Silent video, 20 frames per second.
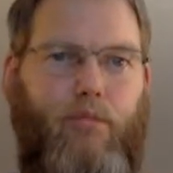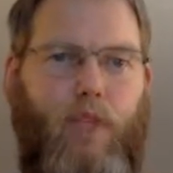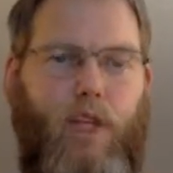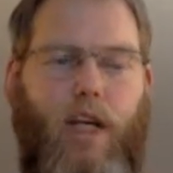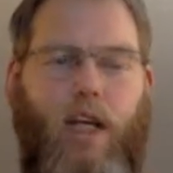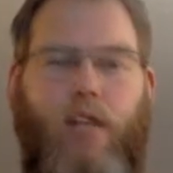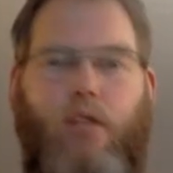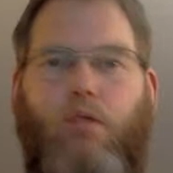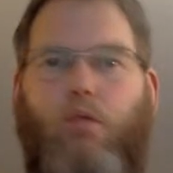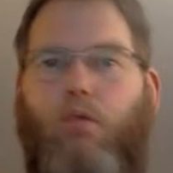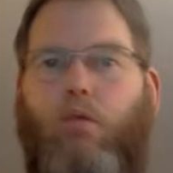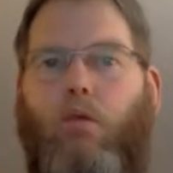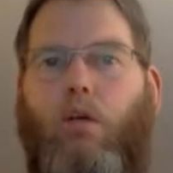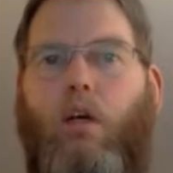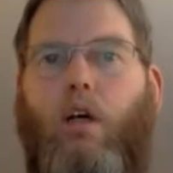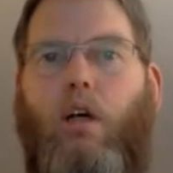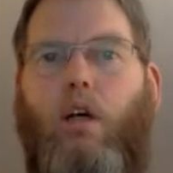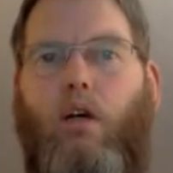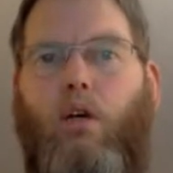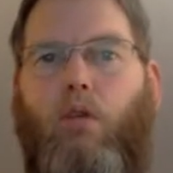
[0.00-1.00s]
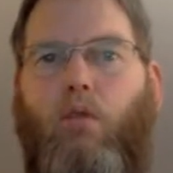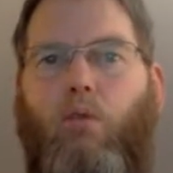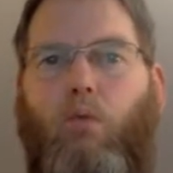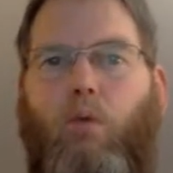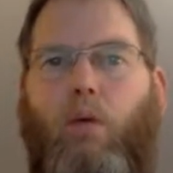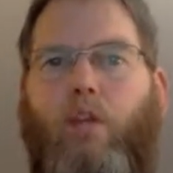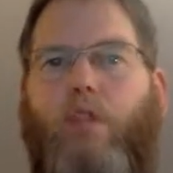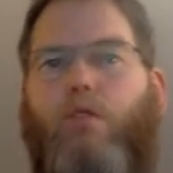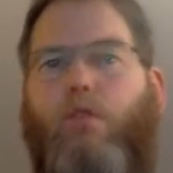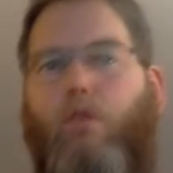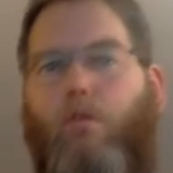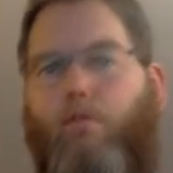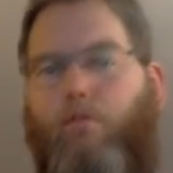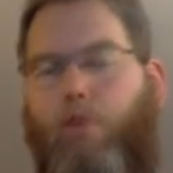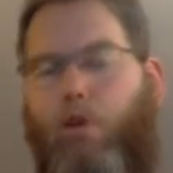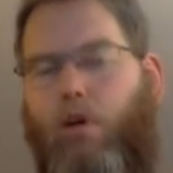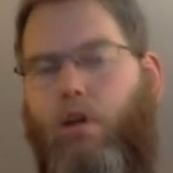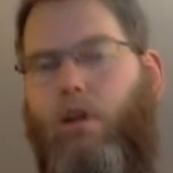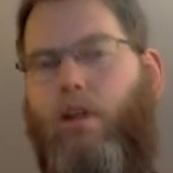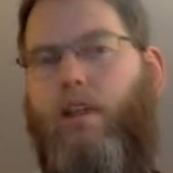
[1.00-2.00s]
Yeah, so once you
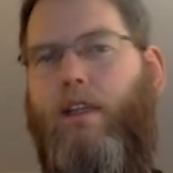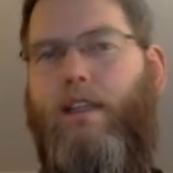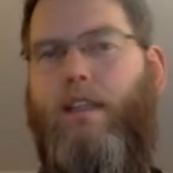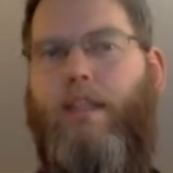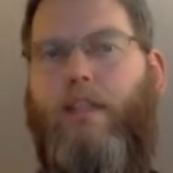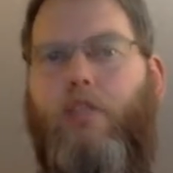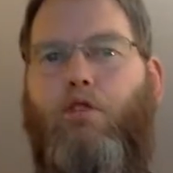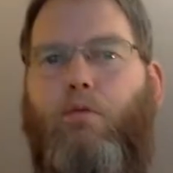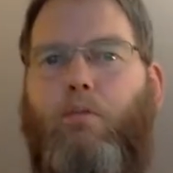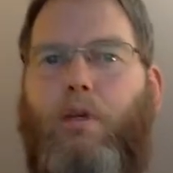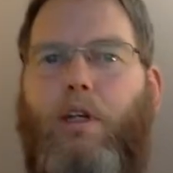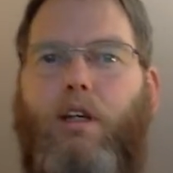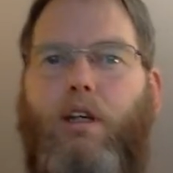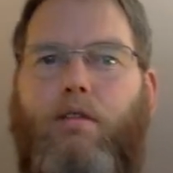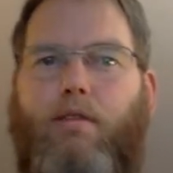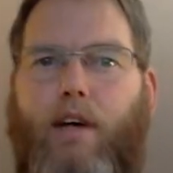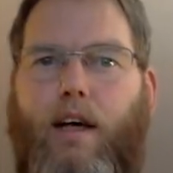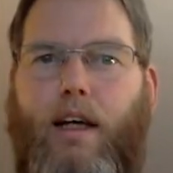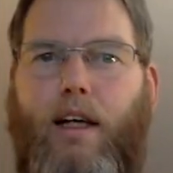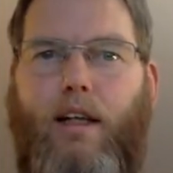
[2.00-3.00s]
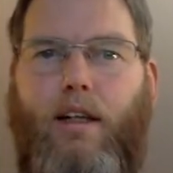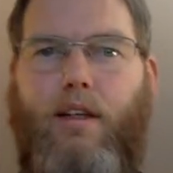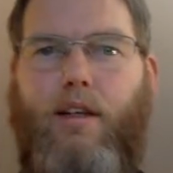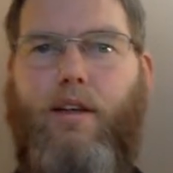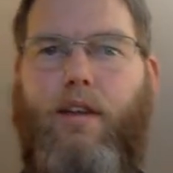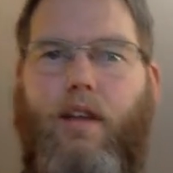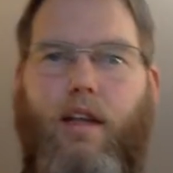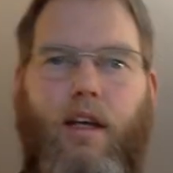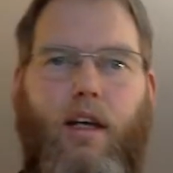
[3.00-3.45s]
import it into MIDI file,